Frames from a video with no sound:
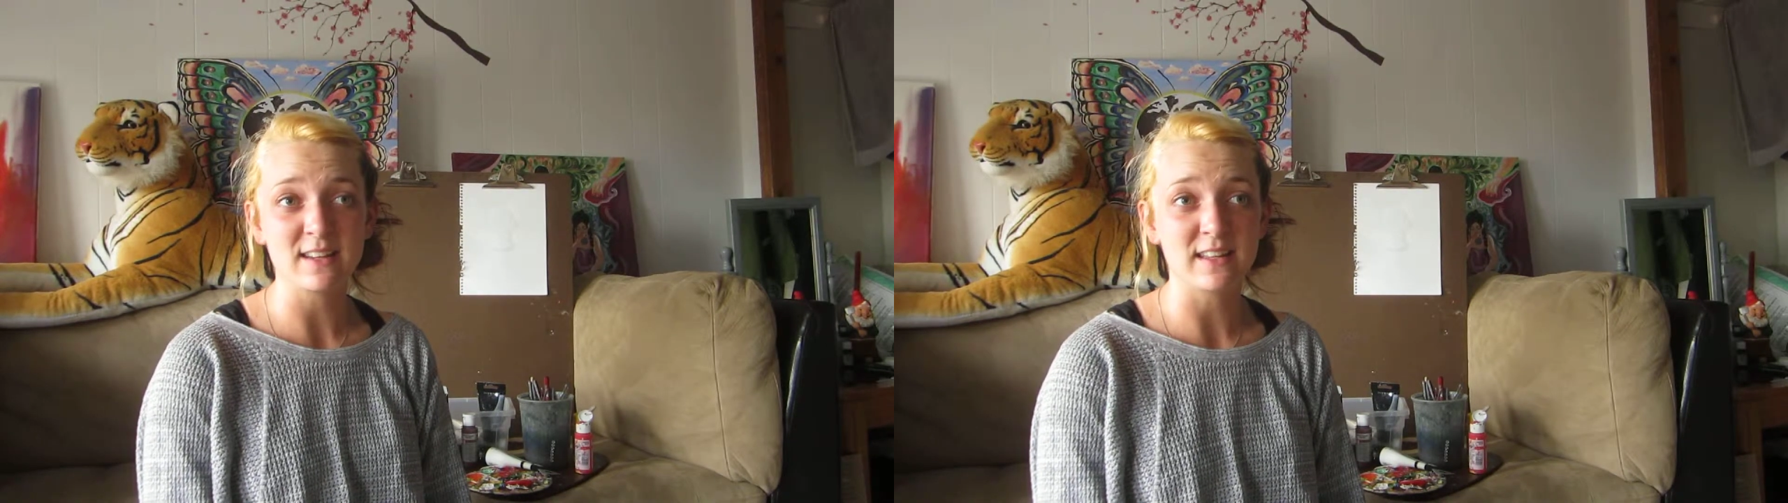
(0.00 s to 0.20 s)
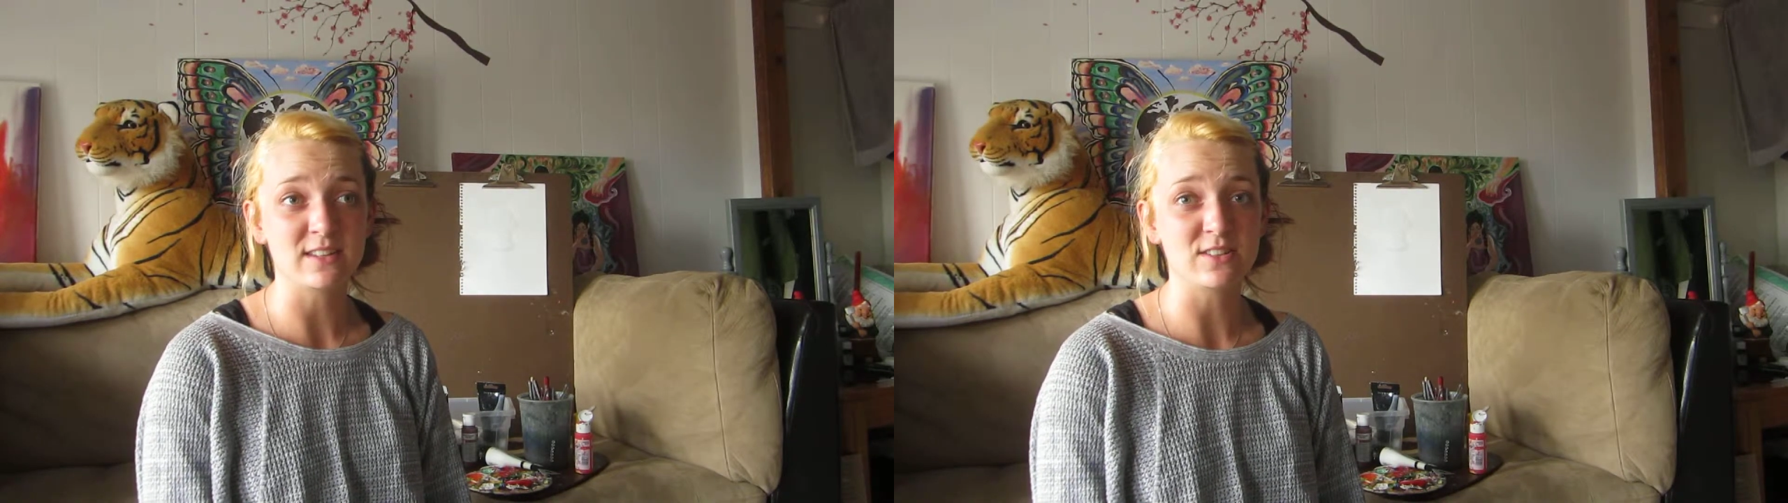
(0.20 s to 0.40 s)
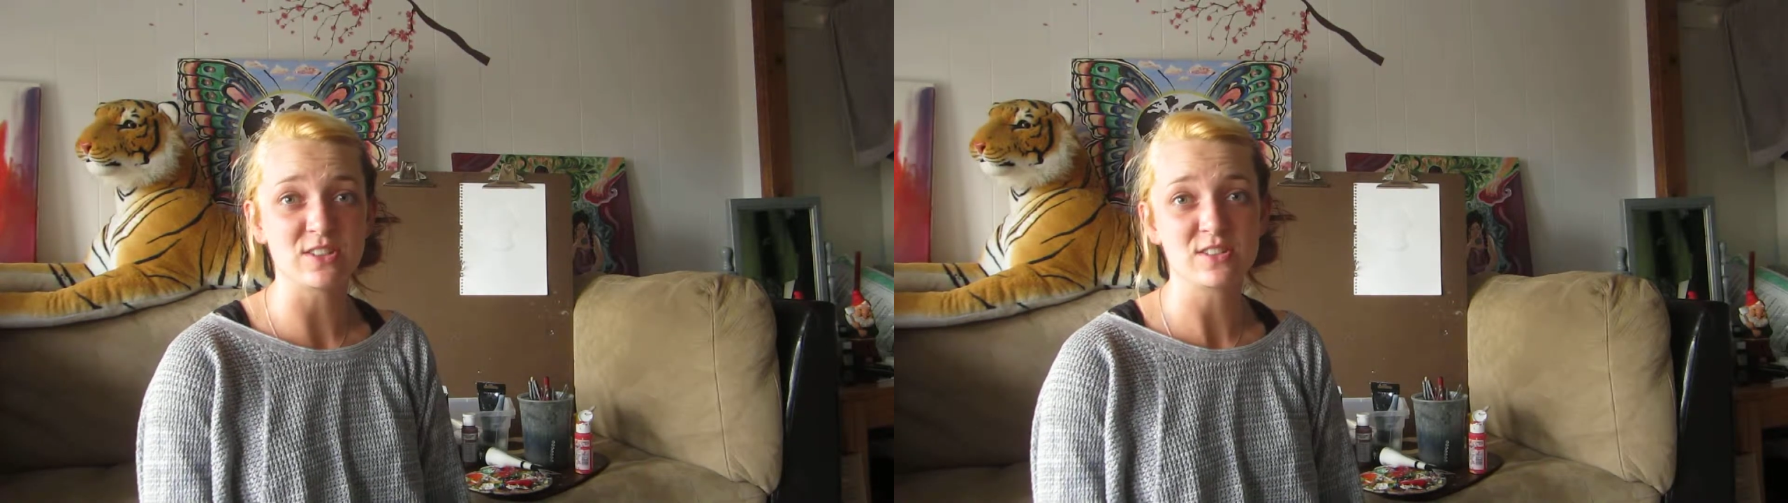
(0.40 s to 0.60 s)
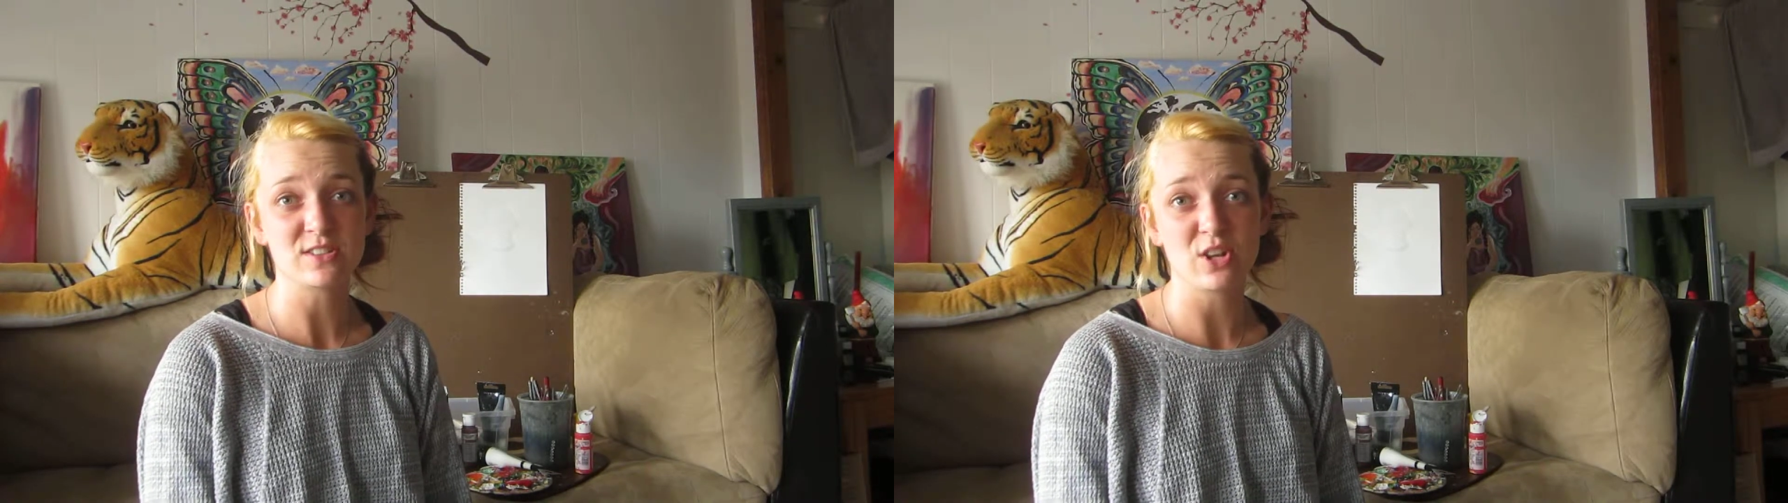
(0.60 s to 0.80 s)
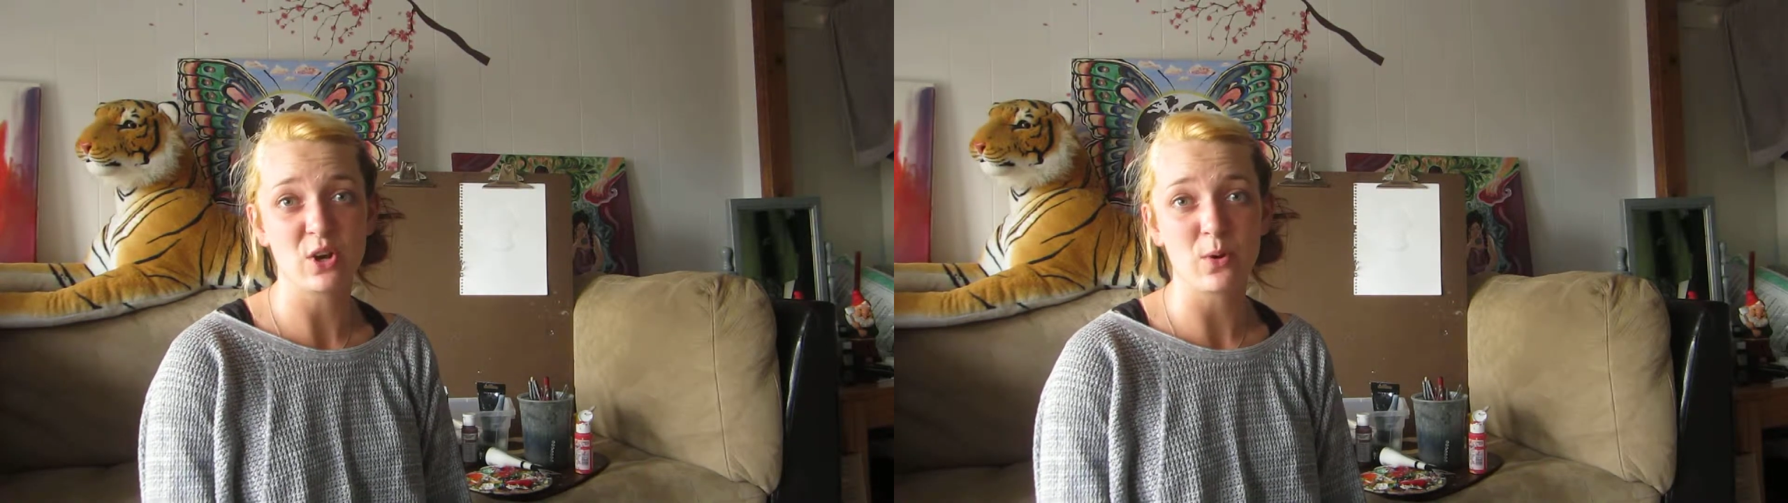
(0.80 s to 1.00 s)
and to just
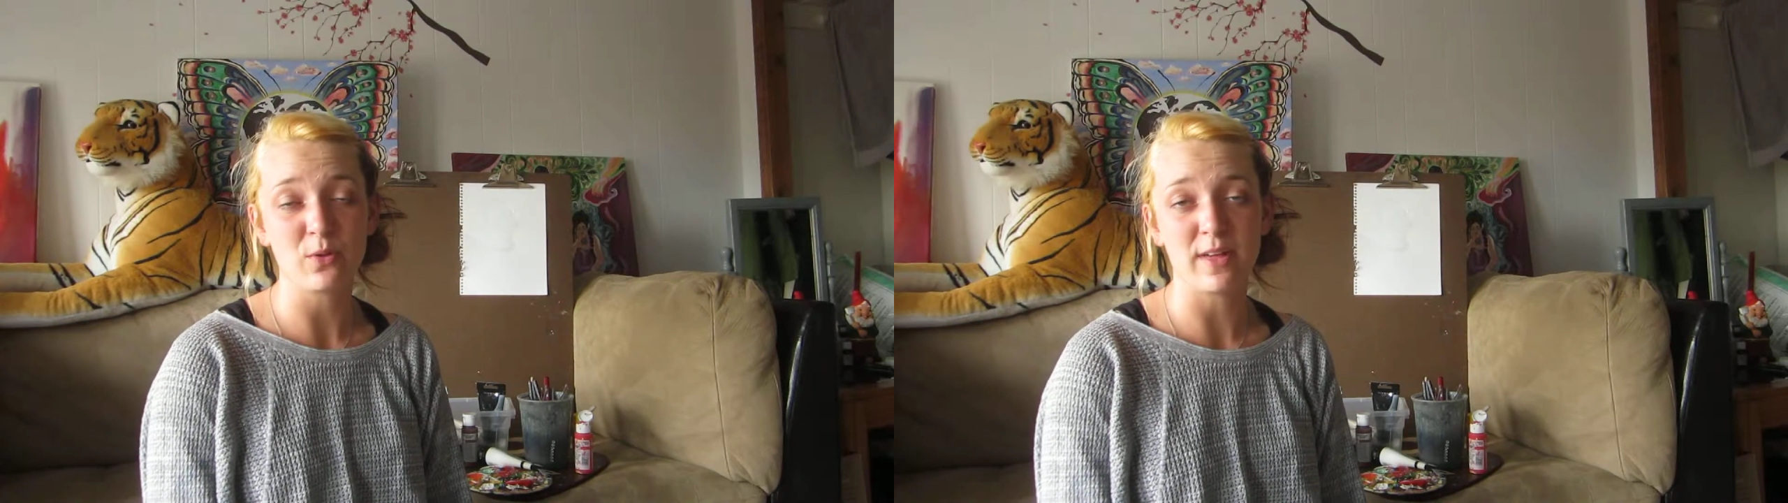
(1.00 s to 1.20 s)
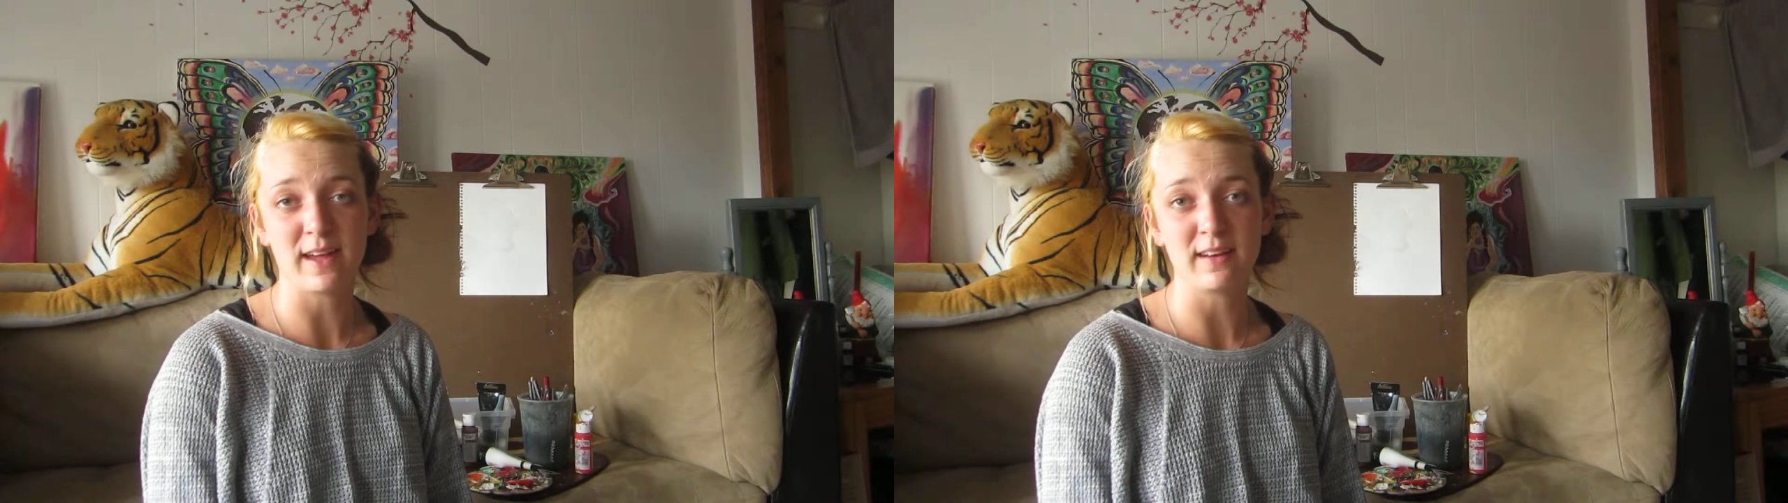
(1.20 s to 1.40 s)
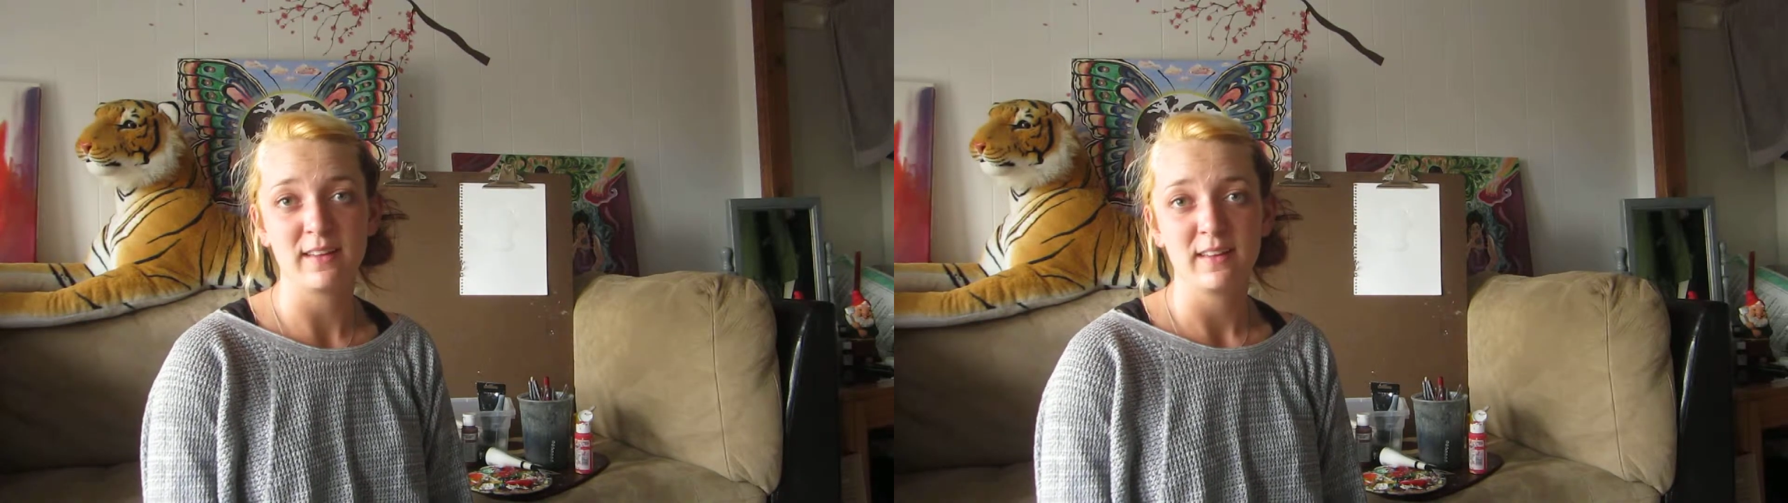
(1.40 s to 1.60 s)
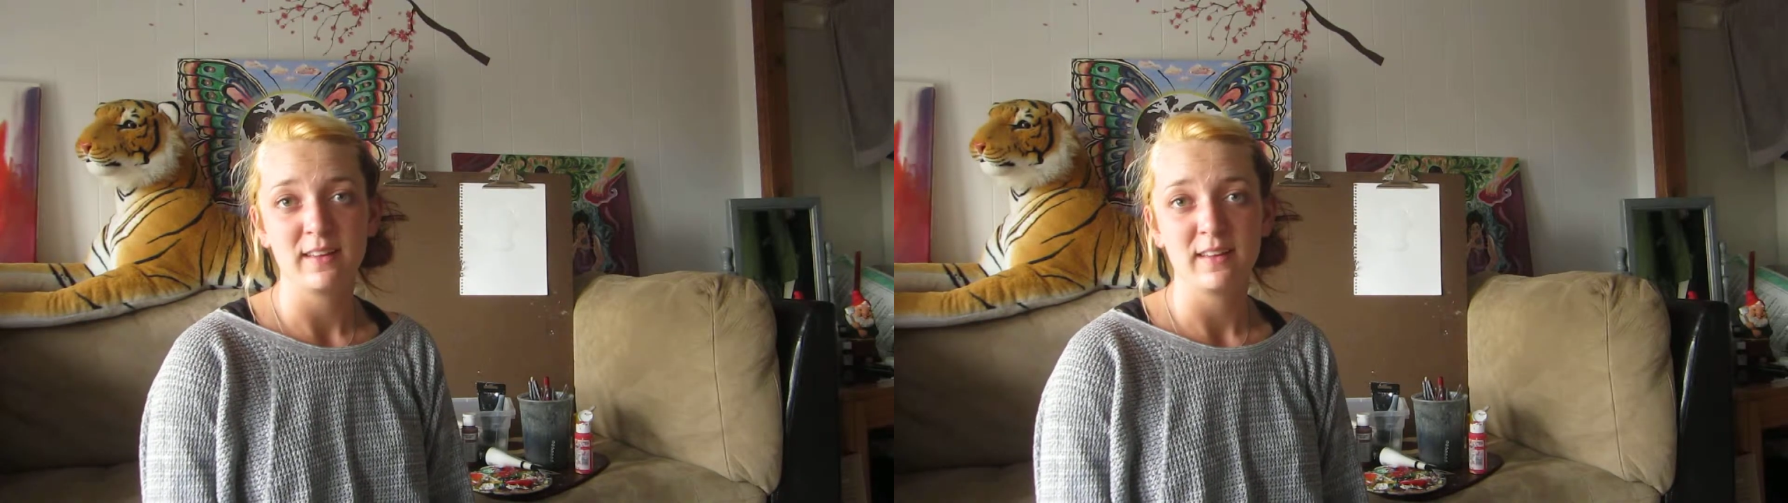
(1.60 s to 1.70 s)
know that